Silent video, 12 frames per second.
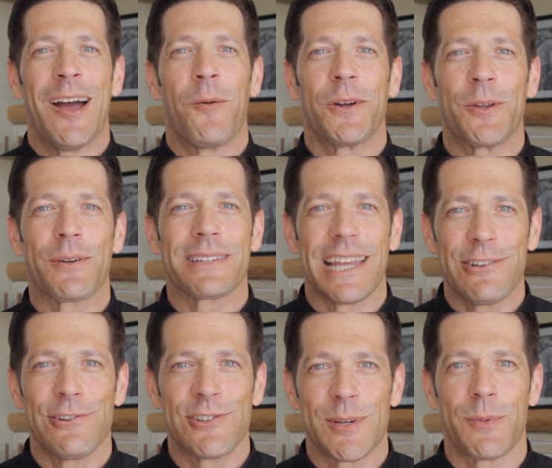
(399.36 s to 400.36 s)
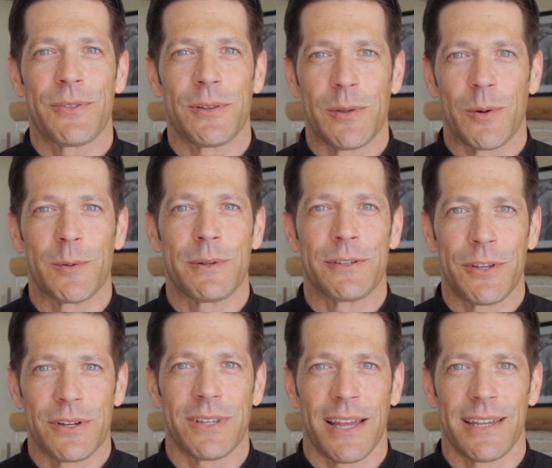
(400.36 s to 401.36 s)
what your relationship with the Lord would
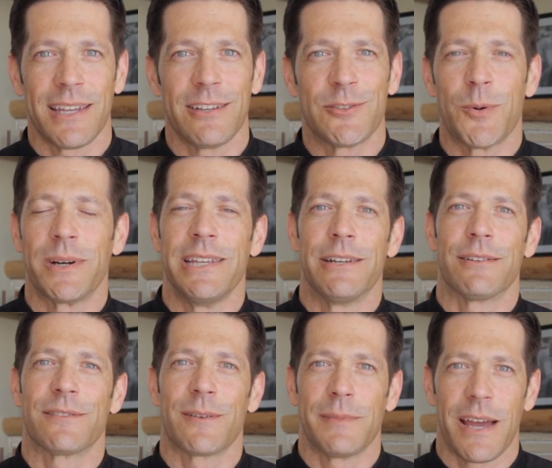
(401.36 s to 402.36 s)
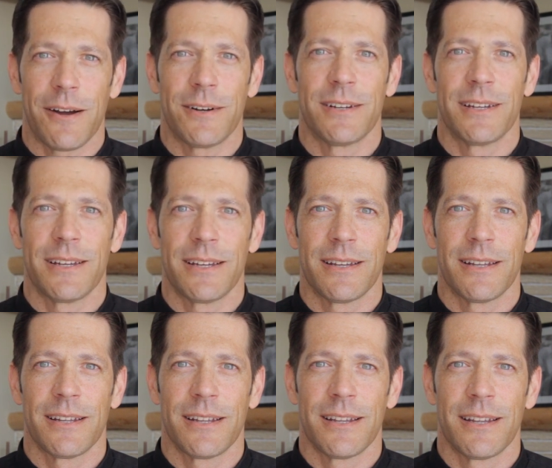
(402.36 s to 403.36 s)
look like in 20 years from now.
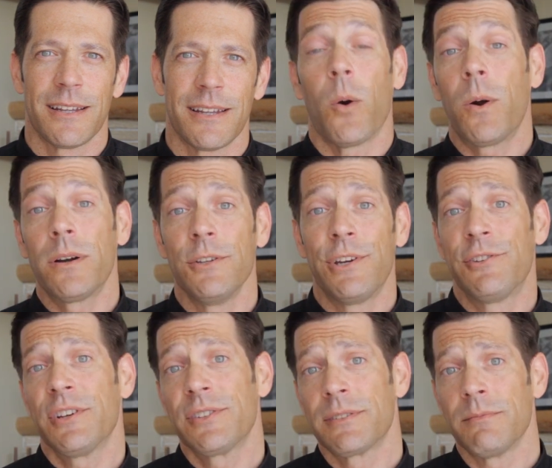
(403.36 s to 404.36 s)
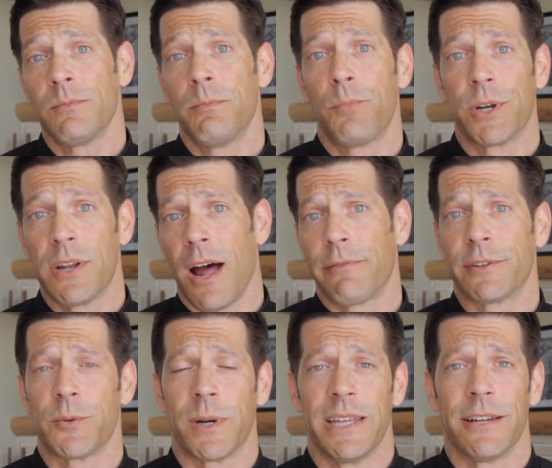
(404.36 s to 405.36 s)
Or you could just put it off for
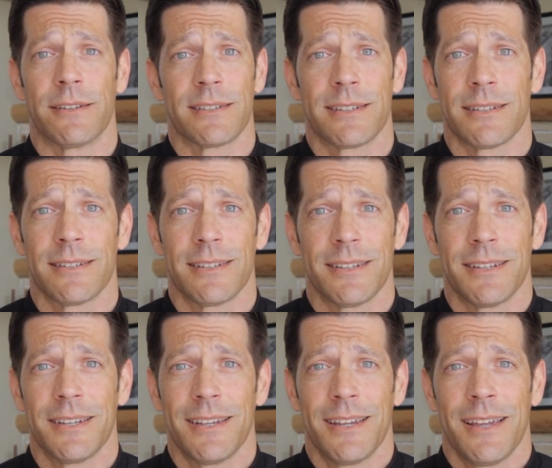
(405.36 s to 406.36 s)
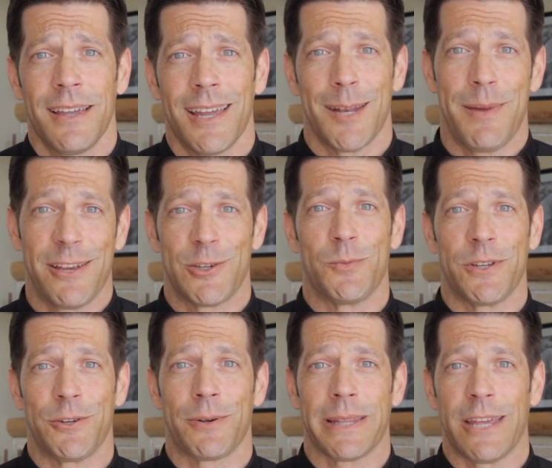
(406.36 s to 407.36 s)
20 years and imagine what
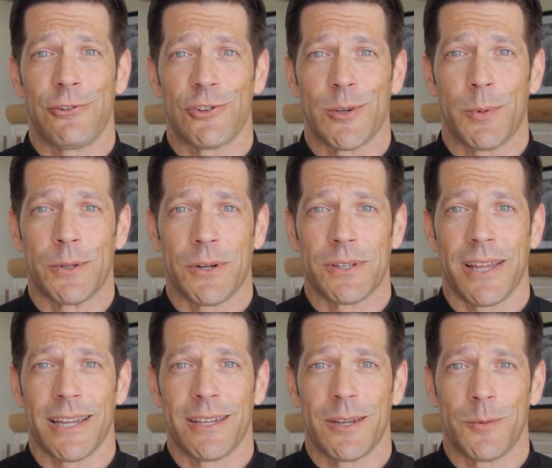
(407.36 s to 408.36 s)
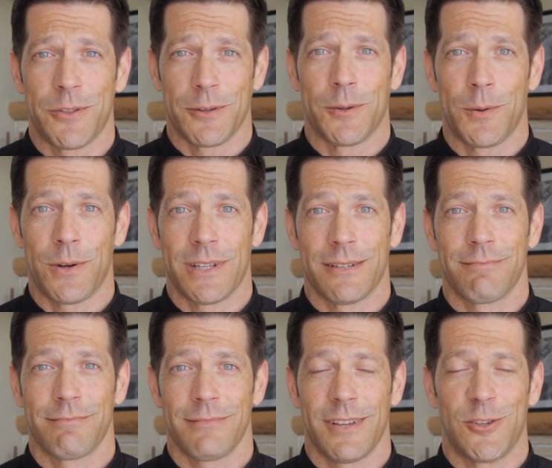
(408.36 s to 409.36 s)
your relationship will look like with the Lord
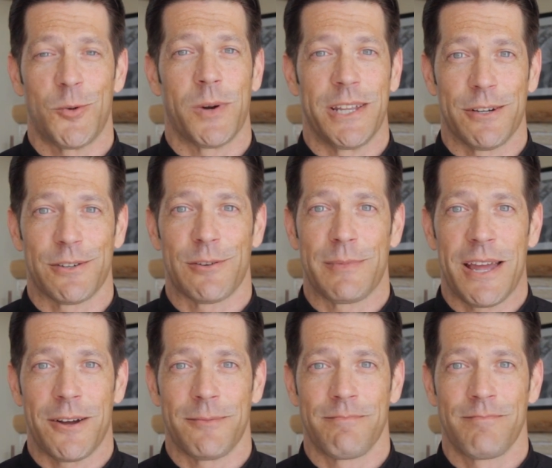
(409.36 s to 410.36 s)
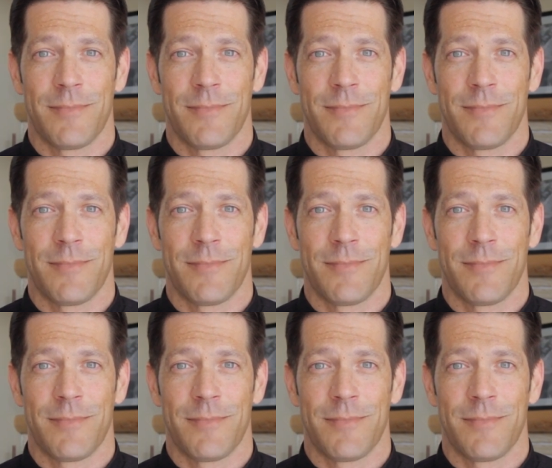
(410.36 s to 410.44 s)
in 20 years from now.